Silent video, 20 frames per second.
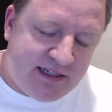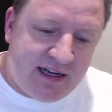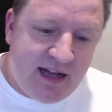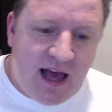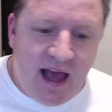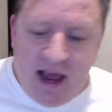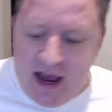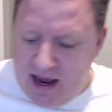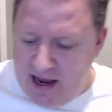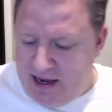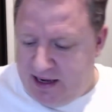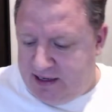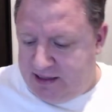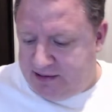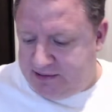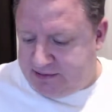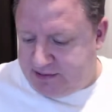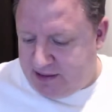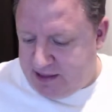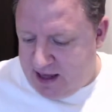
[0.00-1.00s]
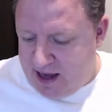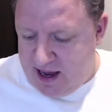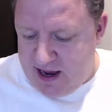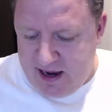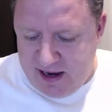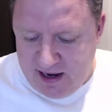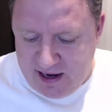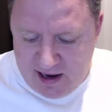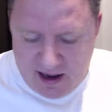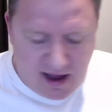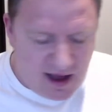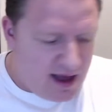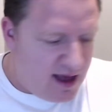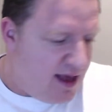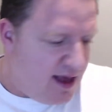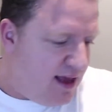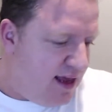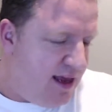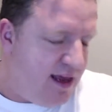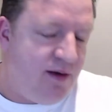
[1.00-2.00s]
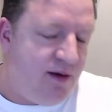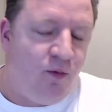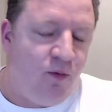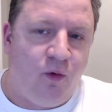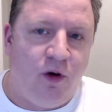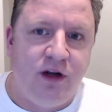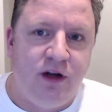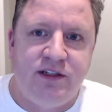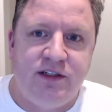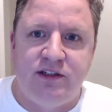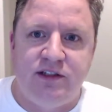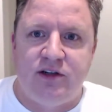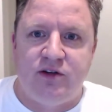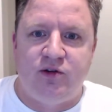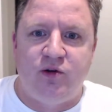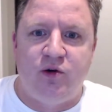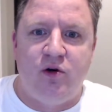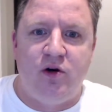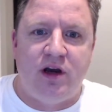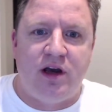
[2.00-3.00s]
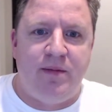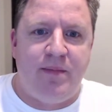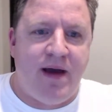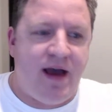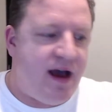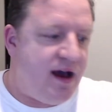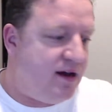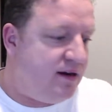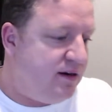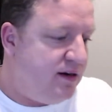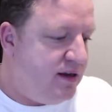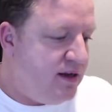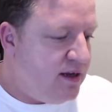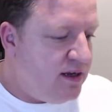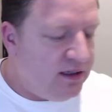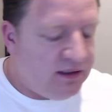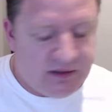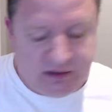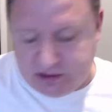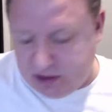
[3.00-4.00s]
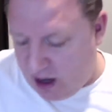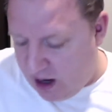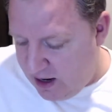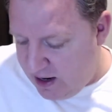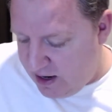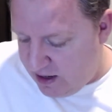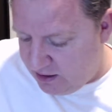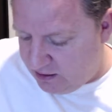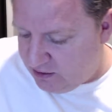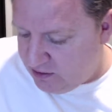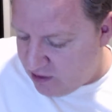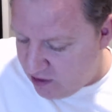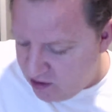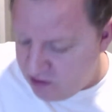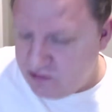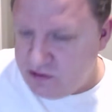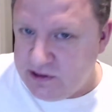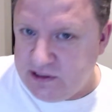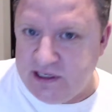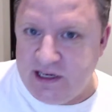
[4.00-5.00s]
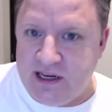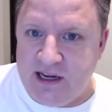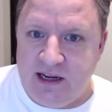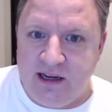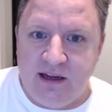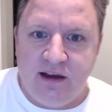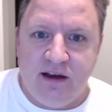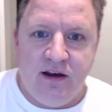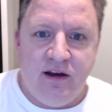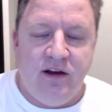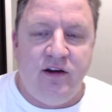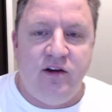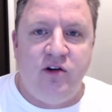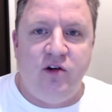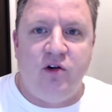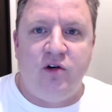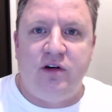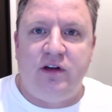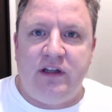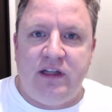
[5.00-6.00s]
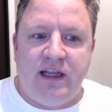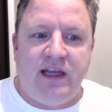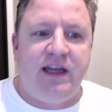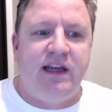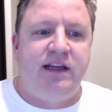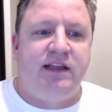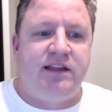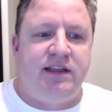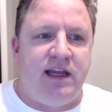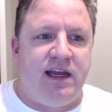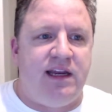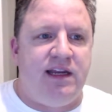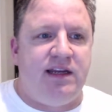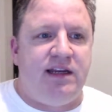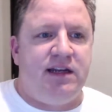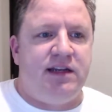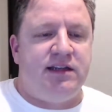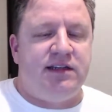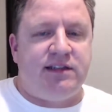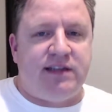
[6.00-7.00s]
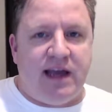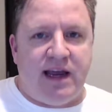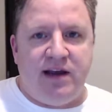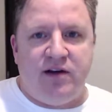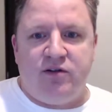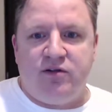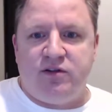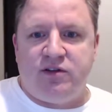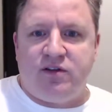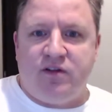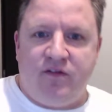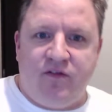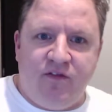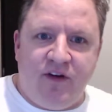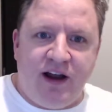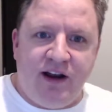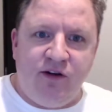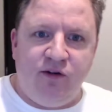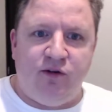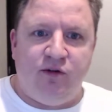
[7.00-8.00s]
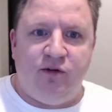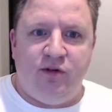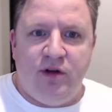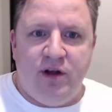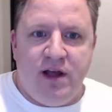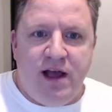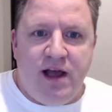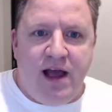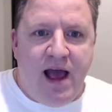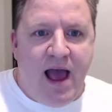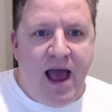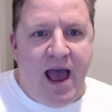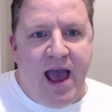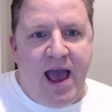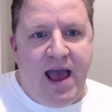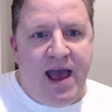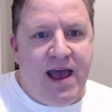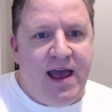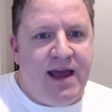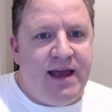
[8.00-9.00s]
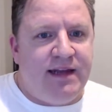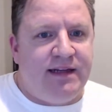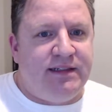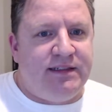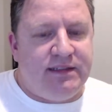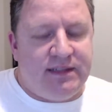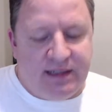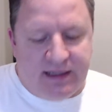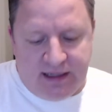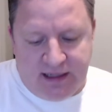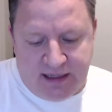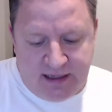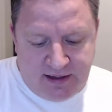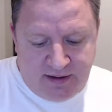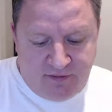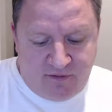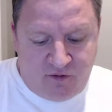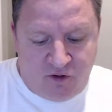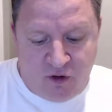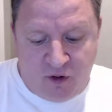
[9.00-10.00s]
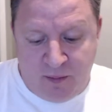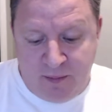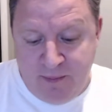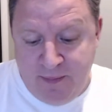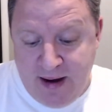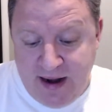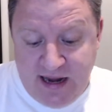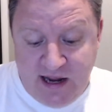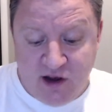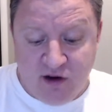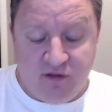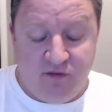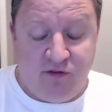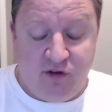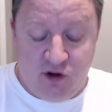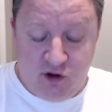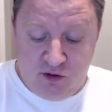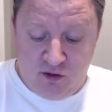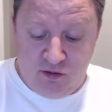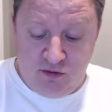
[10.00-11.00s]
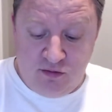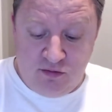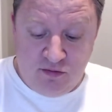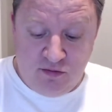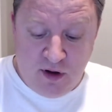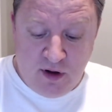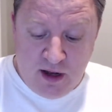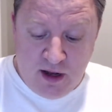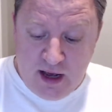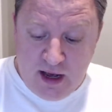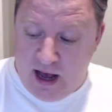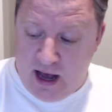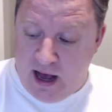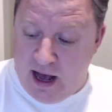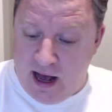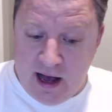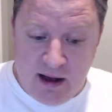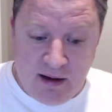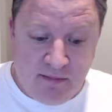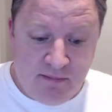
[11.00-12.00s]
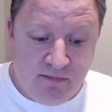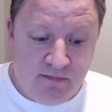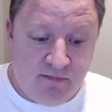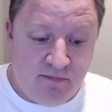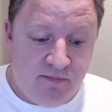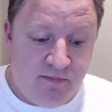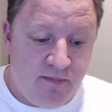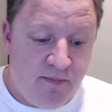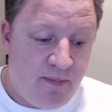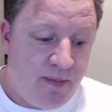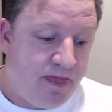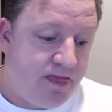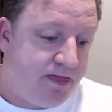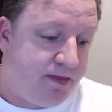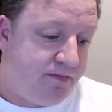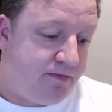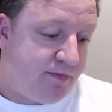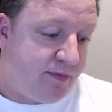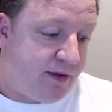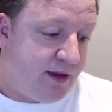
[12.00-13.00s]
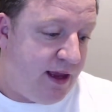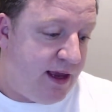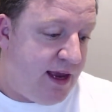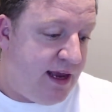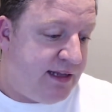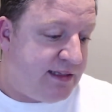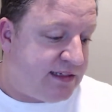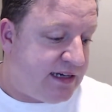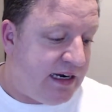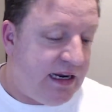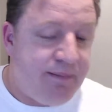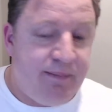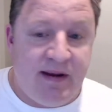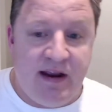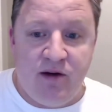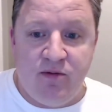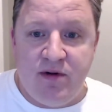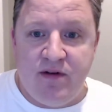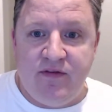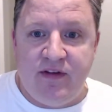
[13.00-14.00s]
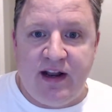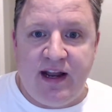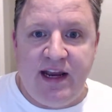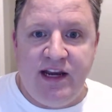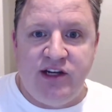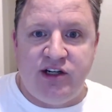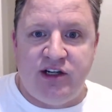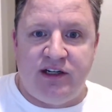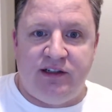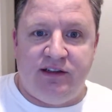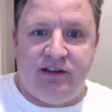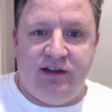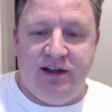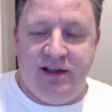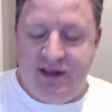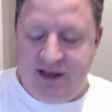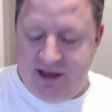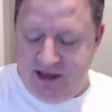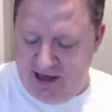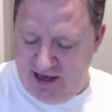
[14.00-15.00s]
Today, I wanted to talk about diagnosing your LinkedIn sales funnel. And for many of you, um, it's going to be a revelation.